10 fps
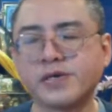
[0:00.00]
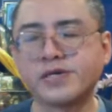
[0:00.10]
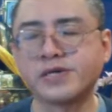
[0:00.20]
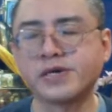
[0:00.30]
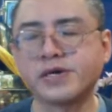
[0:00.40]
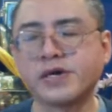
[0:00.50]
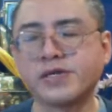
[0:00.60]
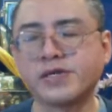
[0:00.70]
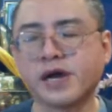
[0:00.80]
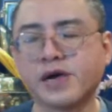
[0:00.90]
here
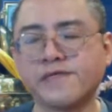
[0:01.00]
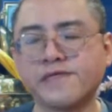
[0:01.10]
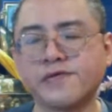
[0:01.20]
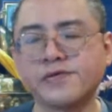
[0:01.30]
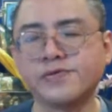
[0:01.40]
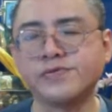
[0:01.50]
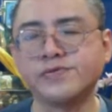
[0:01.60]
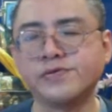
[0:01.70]
and now for you,